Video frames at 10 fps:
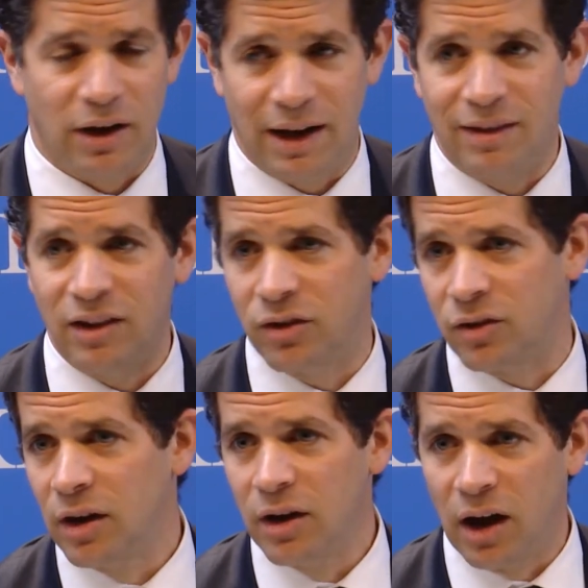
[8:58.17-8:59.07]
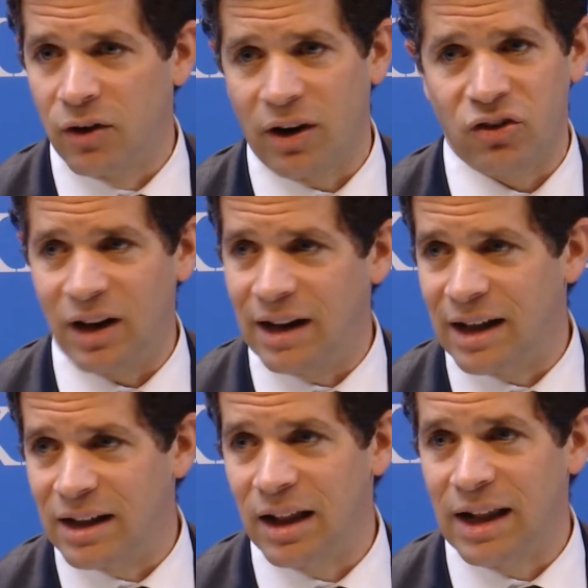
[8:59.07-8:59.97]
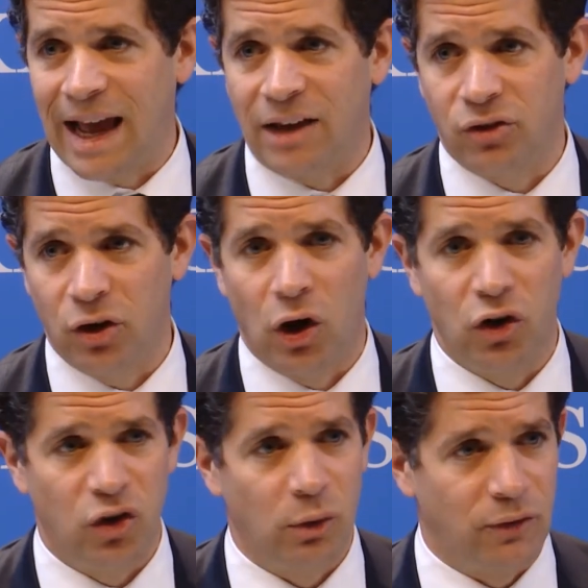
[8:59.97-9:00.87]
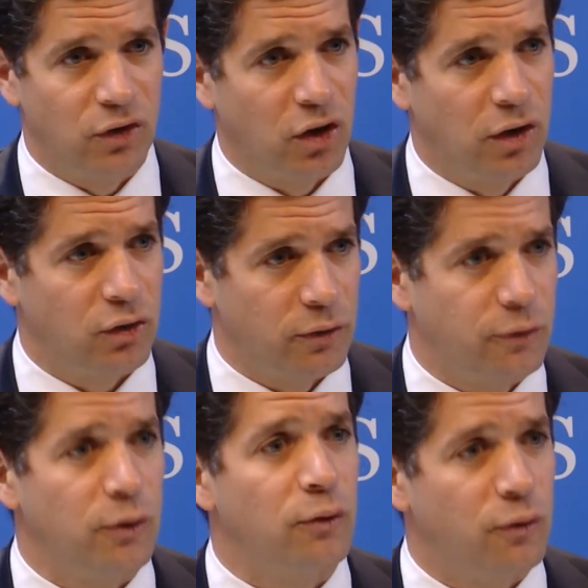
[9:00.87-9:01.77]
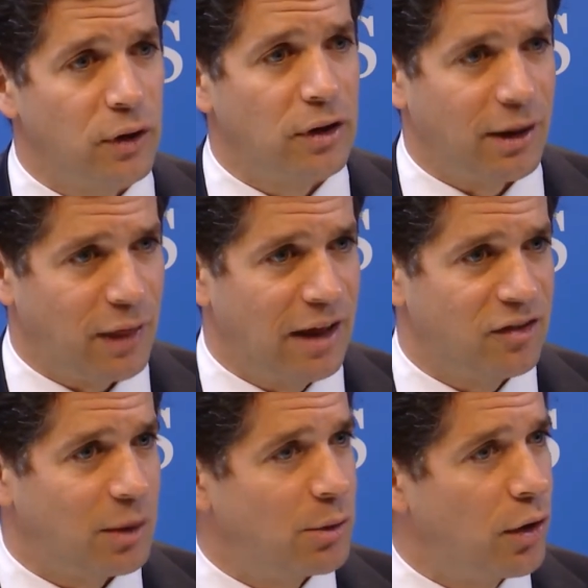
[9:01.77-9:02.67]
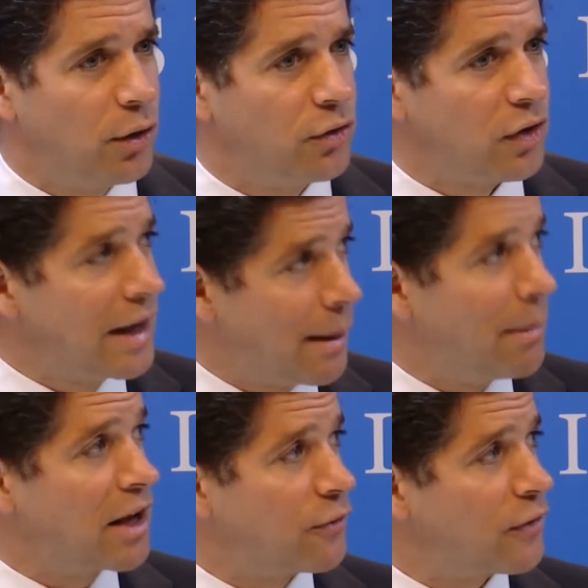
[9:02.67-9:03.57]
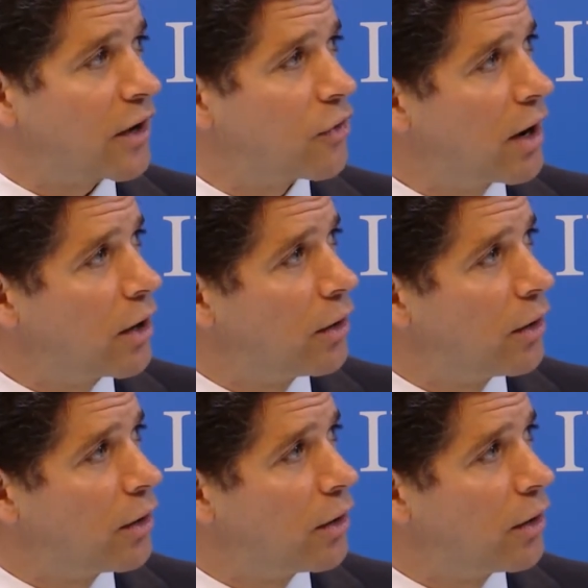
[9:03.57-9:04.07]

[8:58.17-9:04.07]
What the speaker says: And this is a direction India clearly has to go to if it's going to sort of fulfill, I think, some of those manufacturing